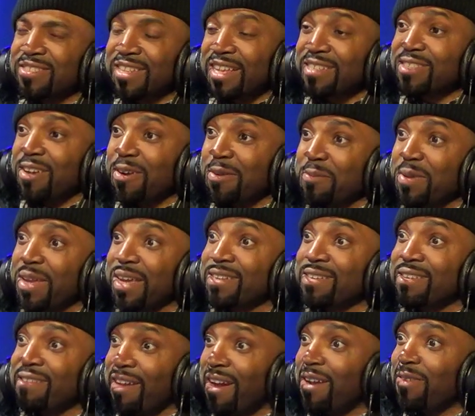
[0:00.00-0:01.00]
That's going to be
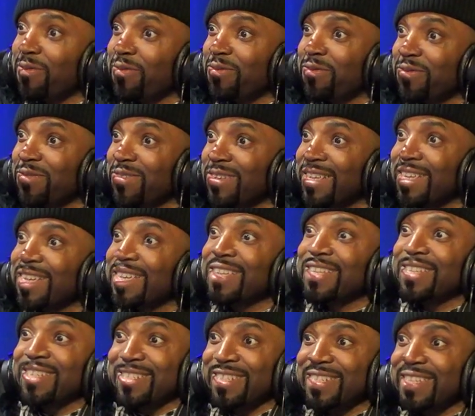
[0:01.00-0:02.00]
enough
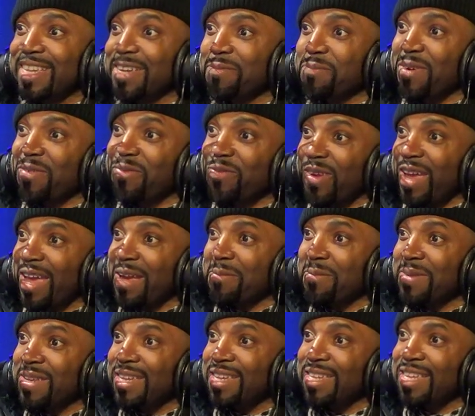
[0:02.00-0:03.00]
to get my family,